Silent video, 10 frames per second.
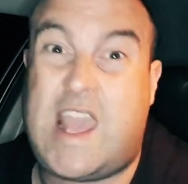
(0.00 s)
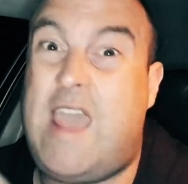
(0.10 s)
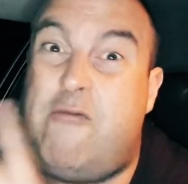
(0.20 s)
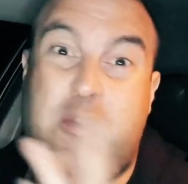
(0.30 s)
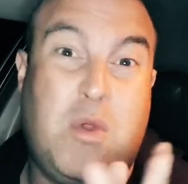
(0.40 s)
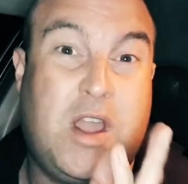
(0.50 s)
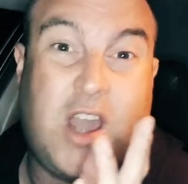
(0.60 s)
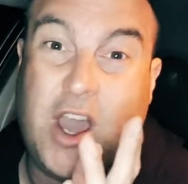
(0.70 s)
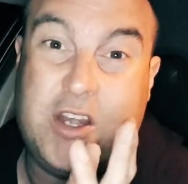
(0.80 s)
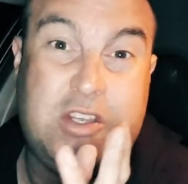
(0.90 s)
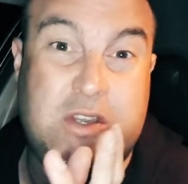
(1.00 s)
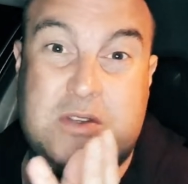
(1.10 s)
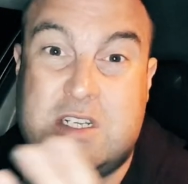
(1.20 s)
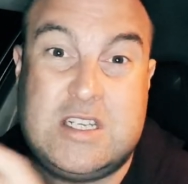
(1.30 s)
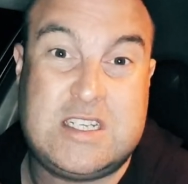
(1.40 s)
Everyone kind of
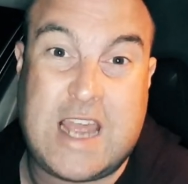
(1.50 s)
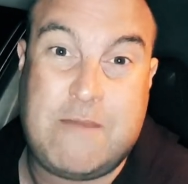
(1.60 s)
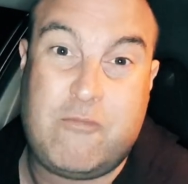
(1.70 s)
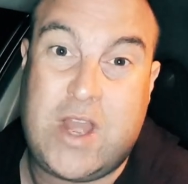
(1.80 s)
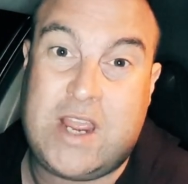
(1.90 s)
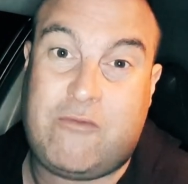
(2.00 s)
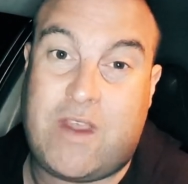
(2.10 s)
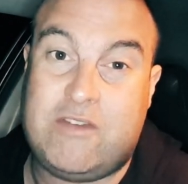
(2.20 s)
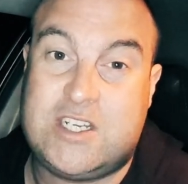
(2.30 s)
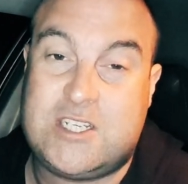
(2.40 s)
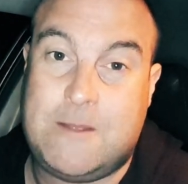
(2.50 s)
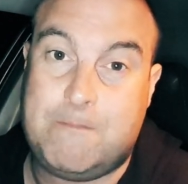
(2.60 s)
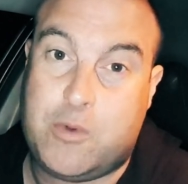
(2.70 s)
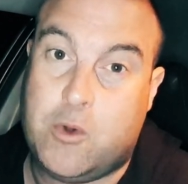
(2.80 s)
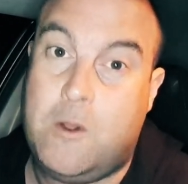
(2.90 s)
uses the same rig, very
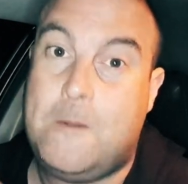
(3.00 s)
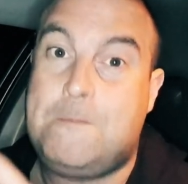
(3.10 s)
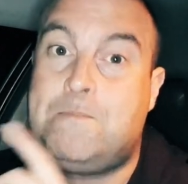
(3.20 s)
simple.